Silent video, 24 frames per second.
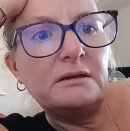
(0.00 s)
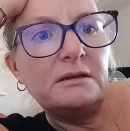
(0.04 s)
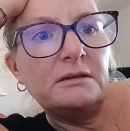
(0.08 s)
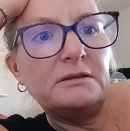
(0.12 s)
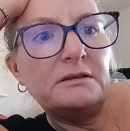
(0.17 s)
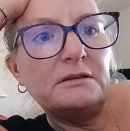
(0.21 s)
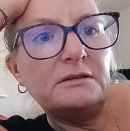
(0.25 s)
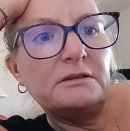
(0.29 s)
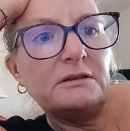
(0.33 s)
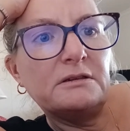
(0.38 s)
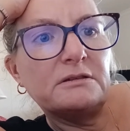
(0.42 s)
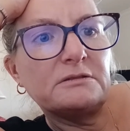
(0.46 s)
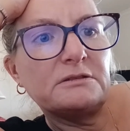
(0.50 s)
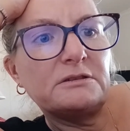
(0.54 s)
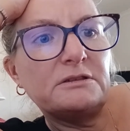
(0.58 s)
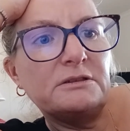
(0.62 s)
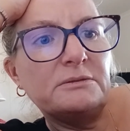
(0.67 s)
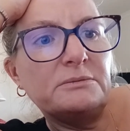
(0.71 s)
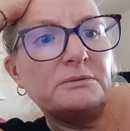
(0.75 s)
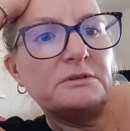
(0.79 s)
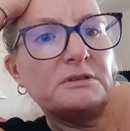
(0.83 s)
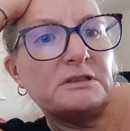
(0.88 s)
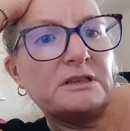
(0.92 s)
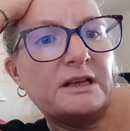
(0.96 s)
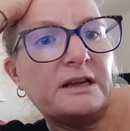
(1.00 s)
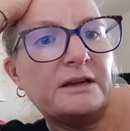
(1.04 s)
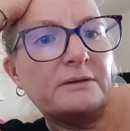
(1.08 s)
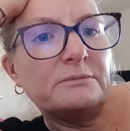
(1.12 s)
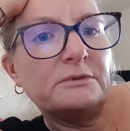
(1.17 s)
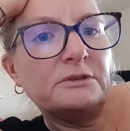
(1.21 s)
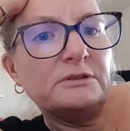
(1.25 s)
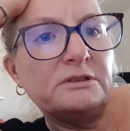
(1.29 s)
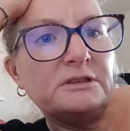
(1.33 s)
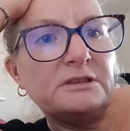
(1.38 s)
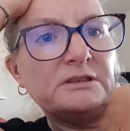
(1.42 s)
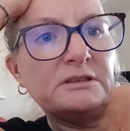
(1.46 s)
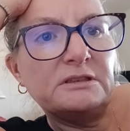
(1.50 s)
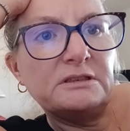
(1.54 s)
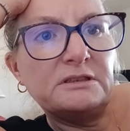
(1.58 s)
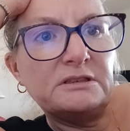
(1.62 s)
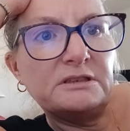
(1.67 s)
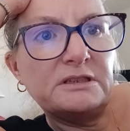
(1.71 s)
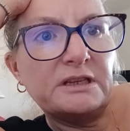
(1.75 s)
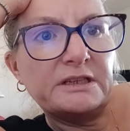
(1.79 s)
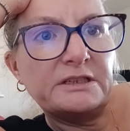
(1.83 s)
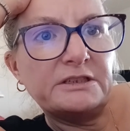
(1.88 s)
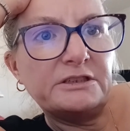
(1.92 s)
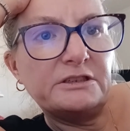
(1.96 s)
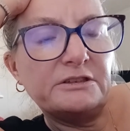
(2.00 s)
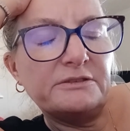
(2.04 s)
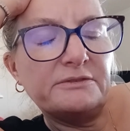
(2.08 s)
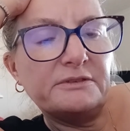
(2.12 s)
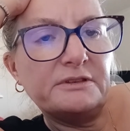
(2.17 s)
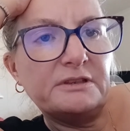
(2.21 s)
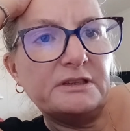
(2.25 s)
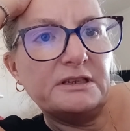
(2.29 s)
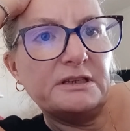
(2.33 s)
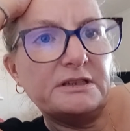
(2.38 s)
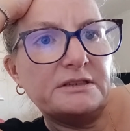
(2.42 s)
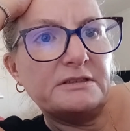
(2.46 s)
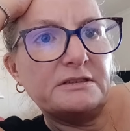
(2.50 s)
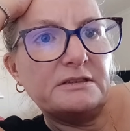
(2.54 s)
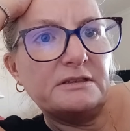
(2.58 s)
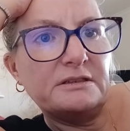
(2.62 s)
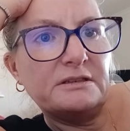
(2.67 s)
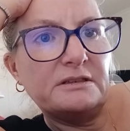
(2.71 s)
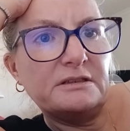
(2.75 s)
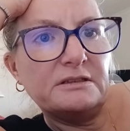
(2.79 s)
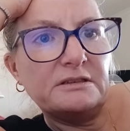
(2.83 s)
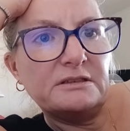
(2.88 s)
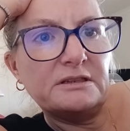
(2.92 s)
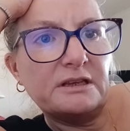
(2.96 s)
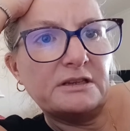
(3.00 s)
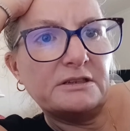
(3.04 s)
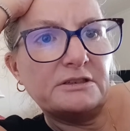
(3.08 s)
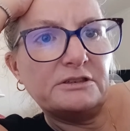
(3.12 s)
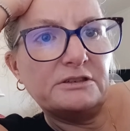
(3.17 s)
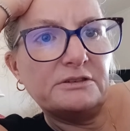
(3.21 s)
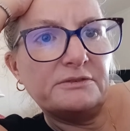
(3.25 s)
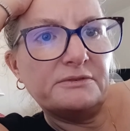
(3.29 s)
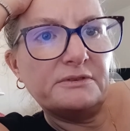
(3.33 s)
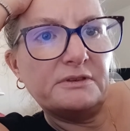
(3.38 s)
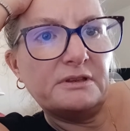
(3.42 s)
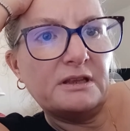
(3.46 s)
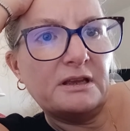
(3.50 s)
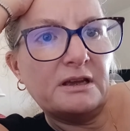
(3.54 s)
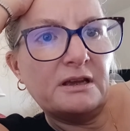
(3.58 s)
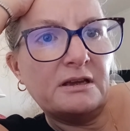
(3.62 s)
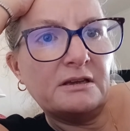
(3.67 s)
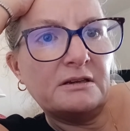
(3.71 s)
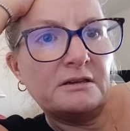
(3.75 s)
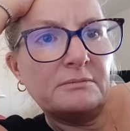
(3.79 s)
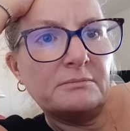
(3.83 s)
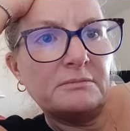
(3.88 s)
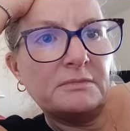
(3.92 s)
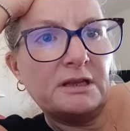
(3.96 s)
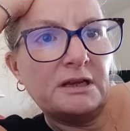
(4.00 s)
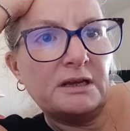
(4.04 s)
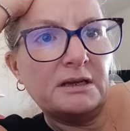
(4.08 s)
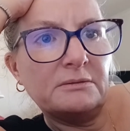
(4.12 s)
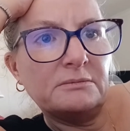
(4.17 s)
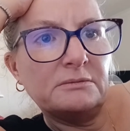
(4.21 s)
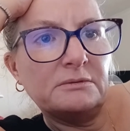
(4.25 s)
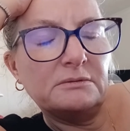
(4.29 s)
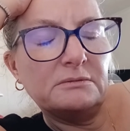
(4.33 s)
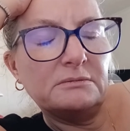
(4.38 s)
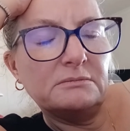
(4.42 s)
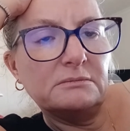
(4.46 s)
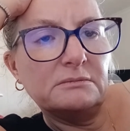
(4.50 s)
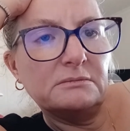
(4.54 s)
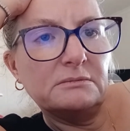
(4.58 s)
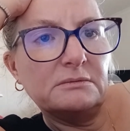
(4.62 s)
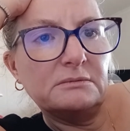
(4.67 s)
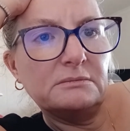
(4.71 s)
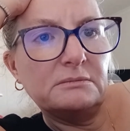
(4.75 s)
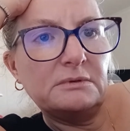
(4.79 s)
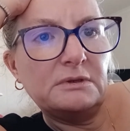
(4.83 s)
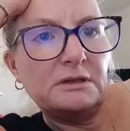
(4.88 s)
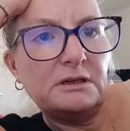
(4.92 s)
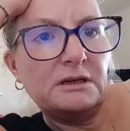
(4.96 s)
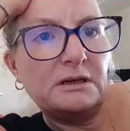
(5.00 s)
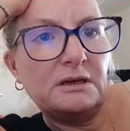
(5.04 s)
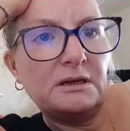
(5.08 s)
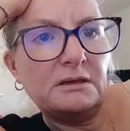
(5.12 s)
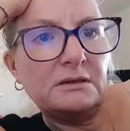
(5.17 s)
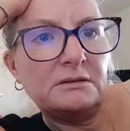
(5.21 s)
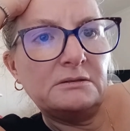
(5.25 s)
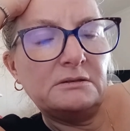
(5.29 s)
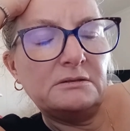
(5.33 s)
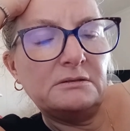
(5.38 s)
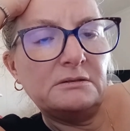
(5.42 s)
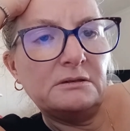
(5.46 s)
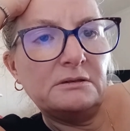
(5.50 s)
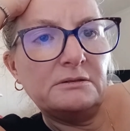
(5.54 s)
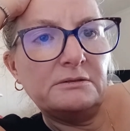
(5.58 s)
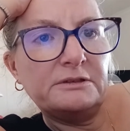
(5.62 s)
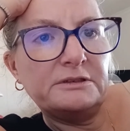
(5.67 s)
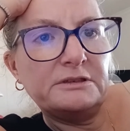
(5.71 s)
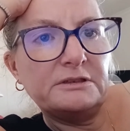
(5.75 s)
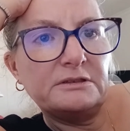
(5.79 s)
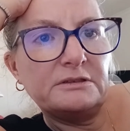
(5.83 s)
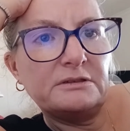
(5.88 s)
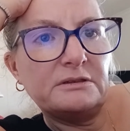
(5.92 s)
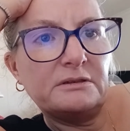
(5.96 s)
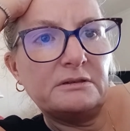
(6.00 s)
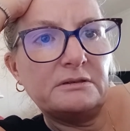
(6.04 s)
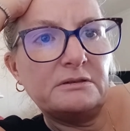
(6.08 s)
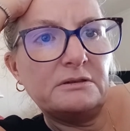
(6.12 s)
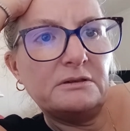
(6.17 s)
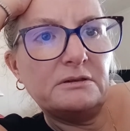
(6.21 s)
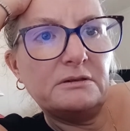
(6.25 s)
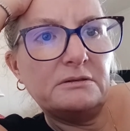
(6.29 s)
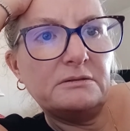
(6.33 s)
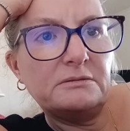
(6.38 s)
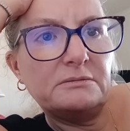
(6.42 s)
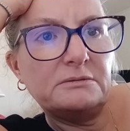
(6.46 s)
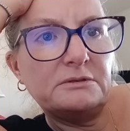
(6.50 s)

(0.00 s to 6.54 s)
the doctor was like, well, did they test you for this? Did they test you for that? And I'm like, well, I don't think so, no.